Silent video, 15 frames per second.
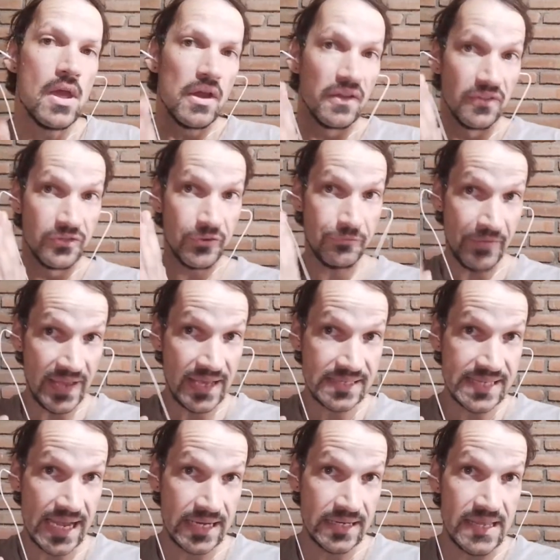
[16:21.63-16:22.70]
The finger
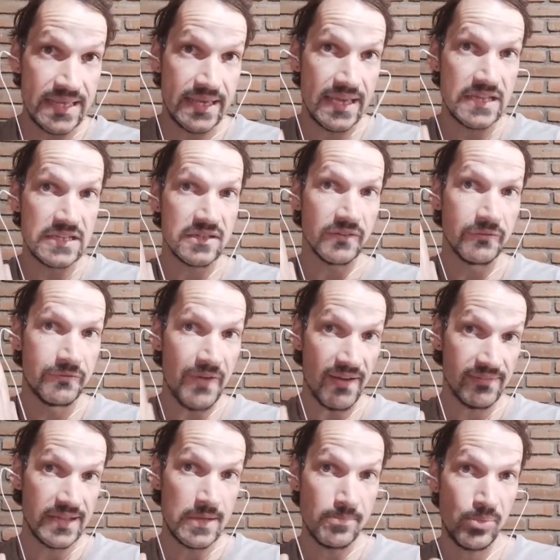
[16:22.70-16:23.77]
technique is
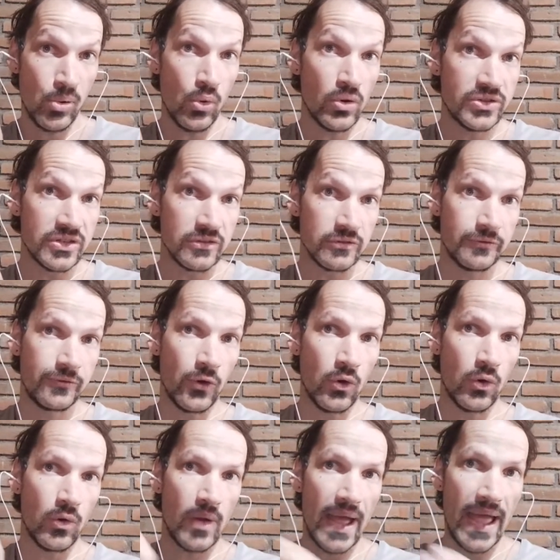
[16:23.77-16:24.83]
very important
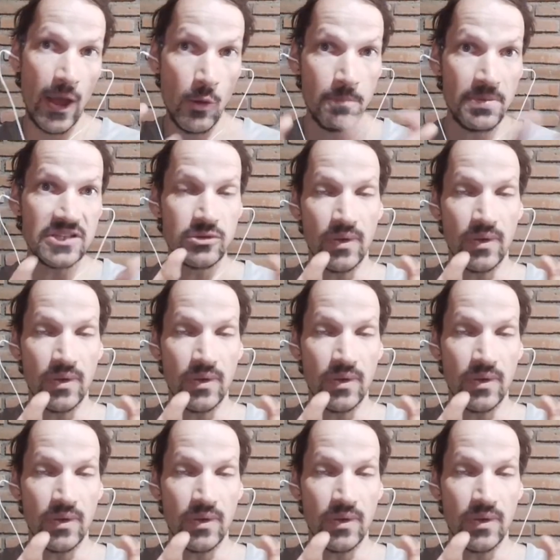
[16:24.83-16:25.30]
for helping